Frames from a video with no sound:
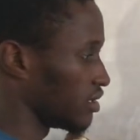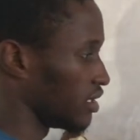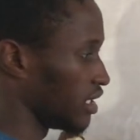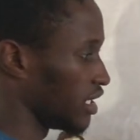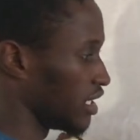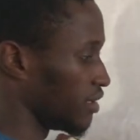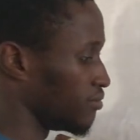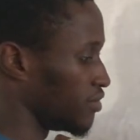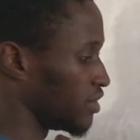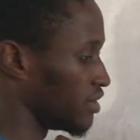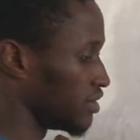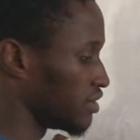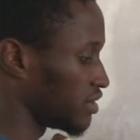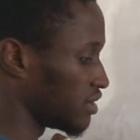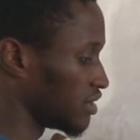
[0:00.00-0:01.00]

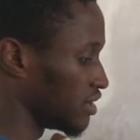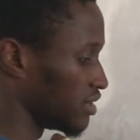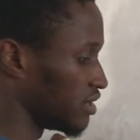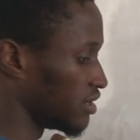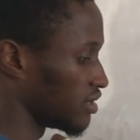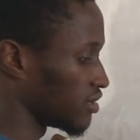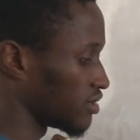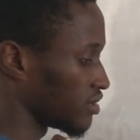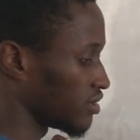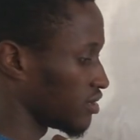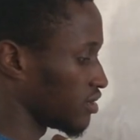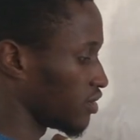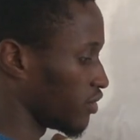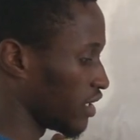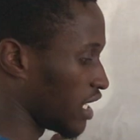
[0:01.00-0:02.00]
B, C, D.
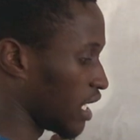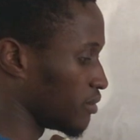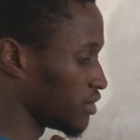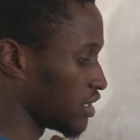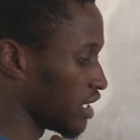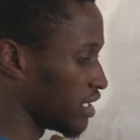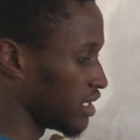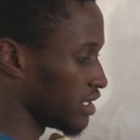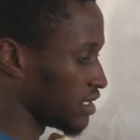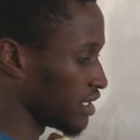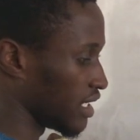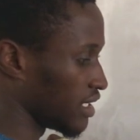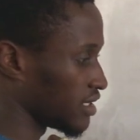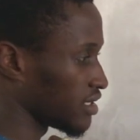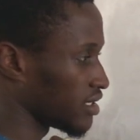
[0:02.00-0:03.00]
What I'm saying is
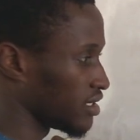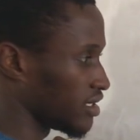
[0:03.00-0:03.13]
that